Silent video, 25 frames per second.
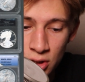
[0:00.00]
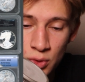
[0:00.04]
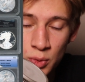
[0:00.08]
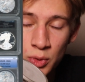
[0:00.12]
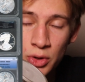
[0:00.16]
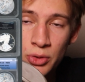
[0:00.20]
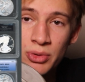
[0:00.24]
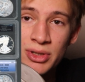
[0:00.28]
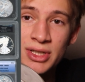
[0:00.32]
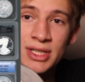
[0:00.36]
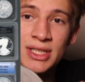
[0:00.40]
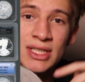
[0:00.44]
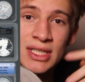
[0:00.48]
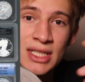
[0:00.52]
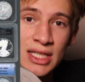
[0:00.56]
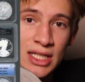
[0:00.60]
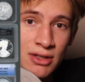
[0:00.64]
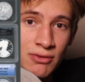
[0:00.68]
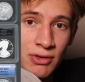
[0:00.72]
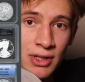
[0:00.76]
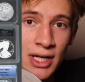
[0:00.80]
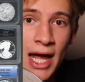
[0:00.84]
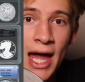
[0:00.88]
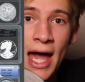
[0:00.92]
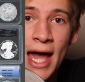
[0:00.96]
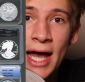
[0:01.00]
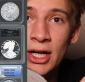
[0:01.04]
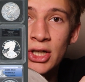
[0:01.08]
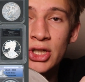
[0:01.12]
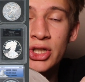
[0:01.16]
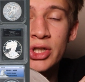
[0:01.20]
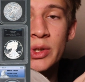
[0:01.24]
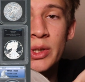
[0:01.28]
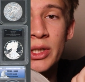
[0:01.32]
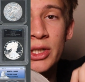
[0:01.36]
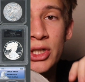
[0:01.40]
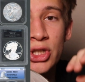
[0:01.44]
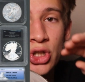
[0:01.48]
you would receive an
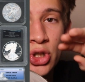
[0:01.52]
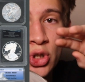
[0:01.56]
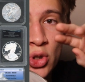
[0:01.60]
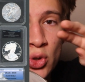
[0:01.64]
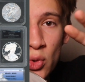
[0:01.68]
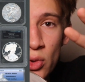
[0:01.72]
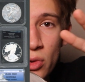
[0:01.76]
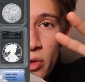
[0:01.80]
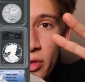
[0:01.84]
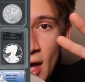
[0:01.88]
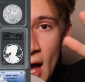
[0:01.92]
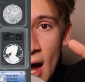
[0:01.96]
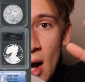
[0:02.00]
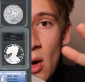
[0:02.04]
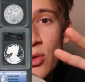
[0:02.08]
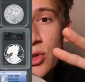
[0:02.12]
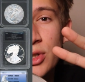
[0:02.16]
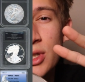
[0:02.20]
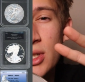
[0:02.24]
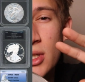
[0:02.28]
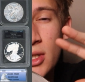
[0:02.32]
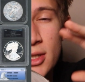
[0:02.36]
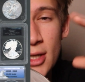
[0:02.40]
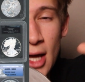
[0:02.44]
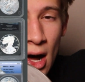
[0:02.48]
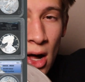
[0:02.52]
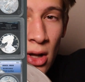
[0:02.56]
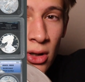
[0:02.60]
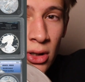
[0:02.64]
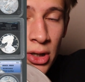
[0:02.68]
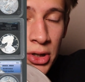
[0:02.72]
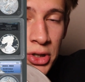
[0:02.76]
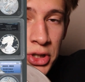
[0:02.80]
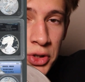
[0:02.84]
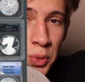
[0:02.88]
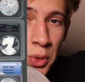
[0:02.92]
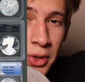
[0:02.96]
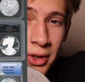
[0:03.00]
extra
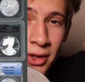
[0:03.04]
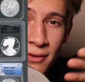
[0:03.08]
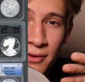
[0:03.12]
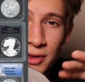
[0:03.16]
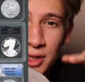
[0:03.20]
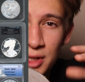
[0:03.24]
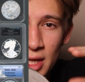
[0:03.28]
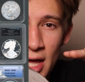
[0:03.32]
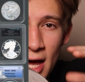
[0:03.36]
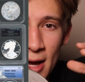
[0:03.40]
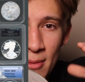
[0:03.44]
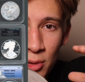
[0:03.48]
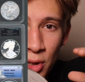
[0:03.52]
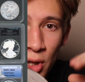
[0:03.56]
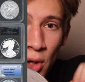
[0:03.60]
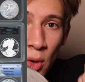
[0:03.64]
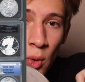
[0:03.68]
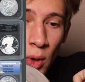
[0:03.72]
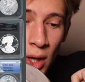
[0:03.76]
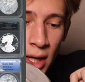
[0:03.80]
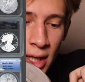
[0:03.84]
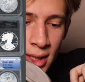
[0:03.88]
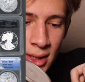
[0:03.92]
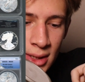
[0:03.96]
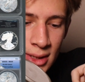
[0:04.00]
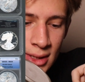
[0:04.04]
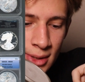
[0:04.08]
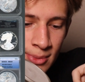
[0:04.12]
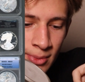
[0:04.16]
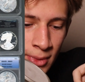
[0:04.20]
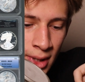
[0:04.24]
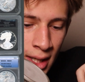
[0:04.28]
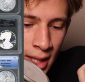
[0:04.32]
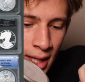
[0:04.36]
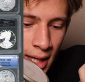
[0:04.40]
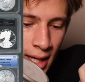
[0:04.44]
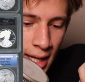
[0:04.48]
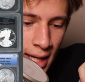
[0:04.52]
$2,000 worth of slabbed coins
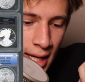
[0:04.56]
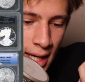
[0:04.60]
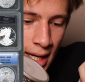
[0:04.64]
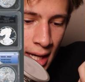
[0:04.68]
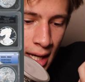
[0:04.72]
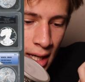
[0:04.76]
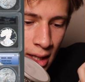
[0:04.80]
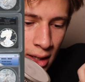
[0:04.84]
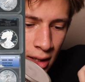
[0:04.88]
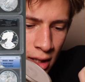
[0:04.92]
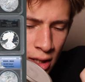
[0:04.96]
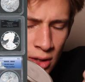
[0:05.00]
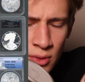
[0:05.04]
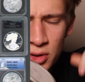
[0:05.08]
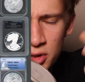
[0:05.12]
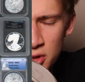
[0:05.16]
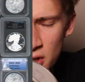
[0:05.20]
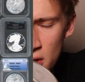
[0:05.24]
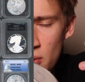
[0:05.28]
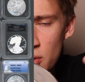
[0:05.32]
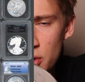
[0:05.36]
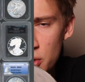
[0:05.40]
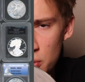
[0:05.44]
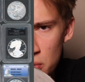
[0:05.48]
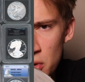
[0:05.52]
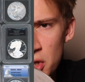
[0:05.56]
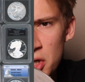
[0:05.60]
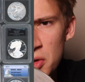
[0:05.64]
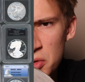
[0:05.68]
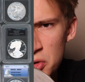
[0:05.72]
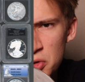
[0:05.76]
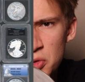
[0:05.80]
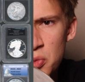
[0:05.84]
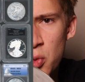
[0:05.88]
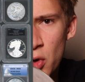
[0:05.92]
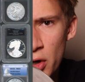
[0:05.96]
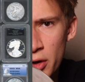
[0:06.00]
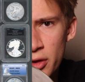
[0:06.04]
and it was
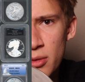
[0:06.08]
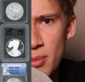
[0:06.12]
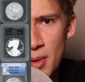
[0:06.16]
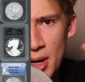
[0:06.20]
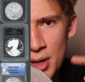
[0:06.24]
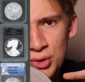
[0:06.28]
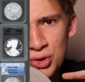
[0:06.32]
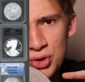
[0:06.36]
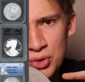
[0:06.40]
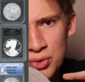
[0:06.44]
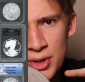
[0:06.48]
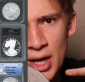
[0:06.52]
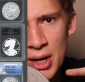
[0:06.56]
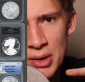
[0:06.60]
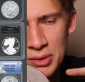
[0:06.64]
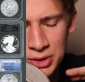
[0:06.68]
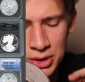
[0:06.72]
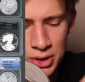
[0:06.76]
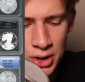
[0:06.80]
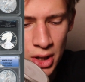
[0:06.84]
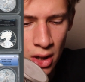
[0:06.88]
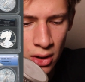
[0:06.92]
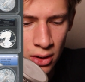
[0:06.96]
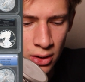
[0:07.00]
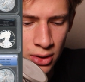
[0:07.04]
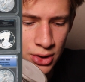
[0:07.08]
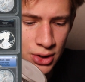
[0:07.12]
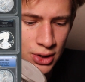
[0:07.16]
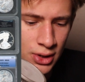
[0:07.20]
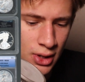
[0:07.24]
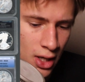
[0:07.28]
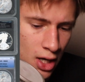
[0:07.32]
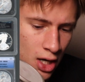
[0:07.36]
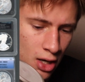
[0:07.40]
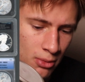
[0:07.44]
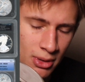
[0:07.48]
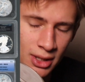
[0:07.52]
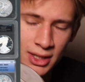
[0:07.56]
worth about
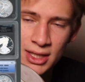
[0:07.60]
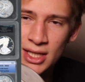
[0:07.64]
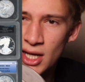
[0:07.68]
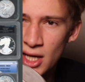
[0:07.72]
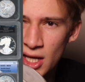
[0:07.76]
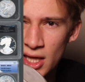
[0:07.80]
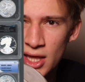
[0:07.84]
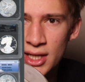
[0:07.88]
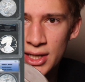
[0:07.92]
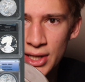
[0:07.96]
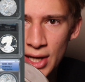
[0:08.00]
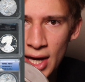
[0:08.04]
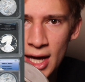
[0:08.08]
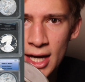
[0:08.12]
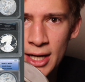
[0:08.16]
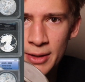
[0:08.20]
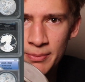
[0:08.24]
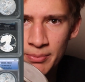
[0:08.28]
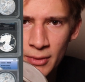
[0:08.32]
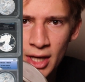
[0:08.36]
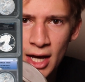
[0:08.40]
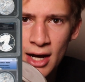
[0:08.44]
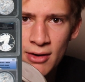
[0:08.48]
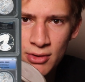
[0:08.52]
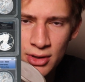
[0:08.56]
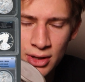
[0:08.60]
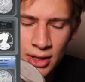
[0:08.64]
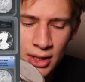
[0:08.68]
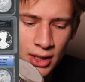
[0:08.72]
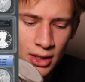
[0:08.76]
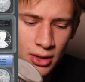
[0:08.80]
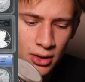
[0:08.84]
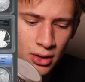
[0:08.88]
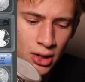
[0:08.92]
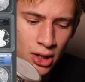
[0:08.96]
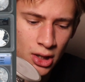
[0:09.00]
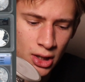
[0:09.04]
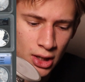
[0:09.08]
$2,000. At the end of the day,
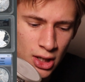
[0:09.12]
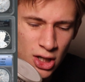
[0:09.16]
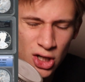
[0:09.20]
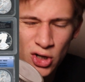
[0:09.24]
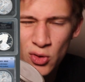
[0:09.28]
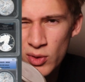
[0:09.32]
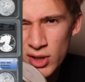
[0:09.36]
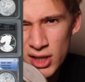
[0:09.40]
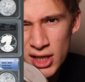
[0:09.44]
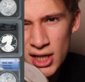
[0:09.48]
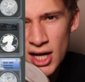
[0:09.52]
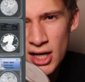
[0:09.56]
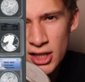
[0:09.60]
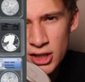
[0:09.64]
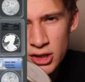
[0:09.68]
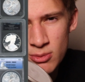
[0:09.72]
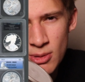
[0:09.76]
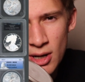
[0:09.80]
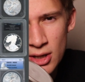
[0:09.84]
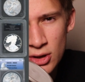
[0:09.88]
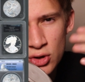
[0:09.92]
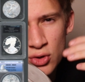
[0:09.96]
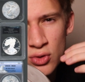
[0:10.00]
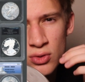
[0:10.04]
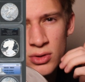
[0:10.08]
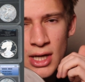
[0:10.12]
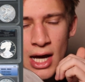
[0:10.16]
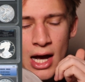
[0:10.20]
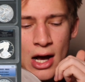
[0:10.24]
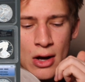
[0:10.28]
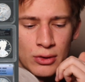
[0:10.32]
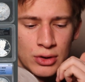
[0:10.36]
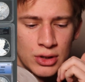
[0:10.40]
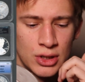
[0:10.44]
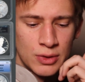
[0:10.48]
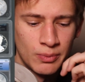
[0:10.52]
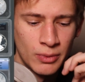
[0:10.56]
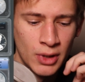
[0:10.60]
everything equated out to about
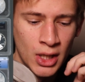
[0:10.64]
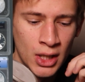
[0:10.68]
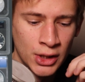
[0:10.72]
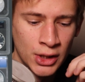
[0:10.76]
2,000.